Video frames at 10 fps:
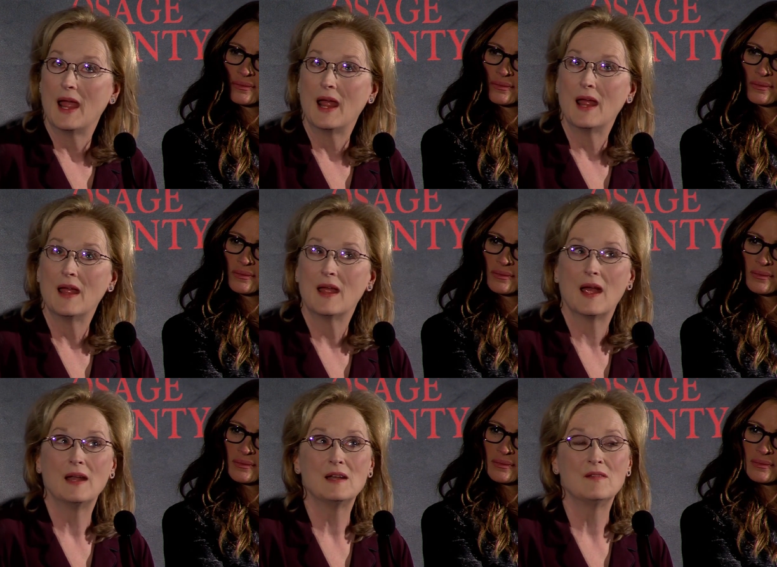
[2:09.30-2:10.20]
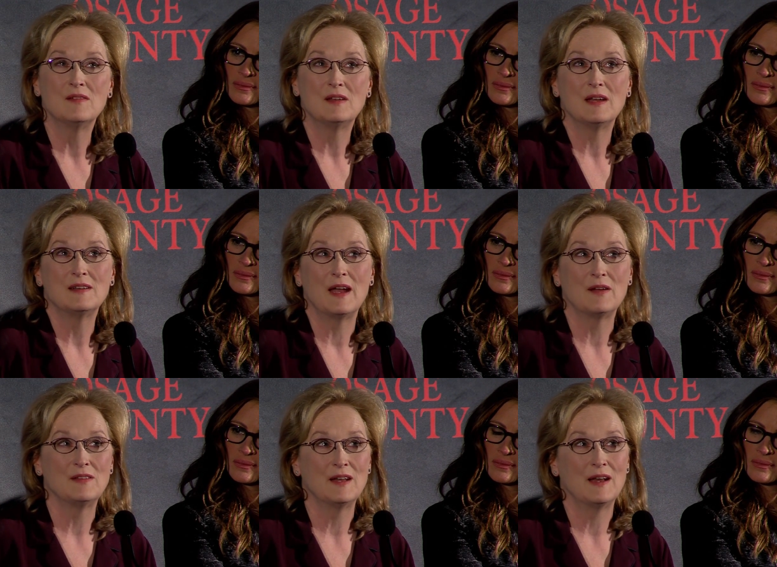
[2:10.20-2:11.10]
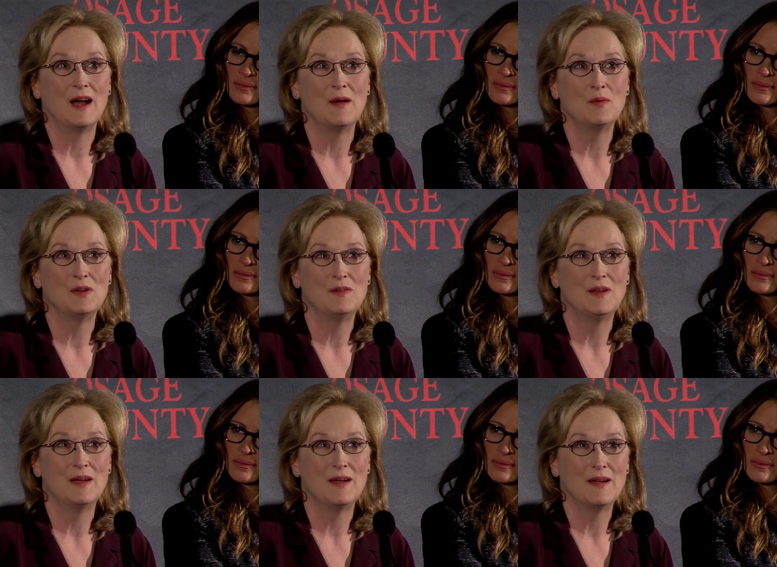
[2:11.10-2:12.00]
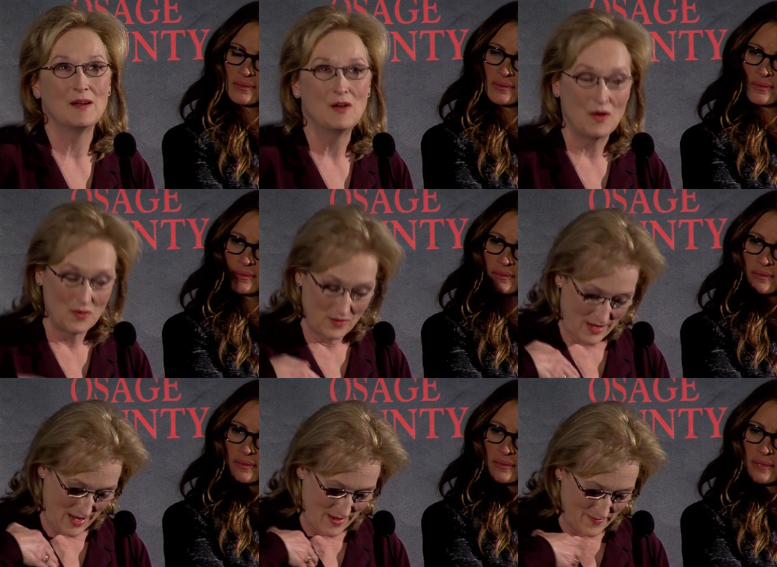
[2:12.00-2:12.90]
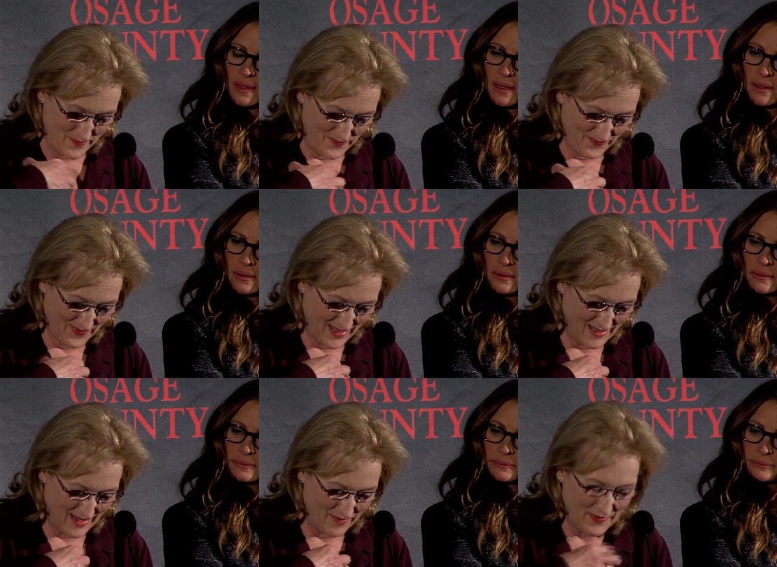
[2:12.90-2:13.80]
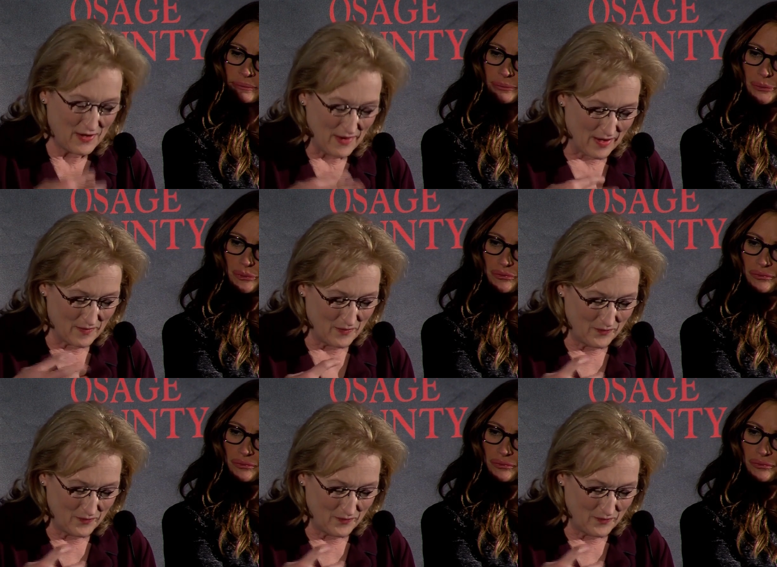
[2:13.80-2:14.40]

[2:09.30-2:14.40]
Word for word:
Speaker 1: Uh, I didn't doubt that I would go um, and figure out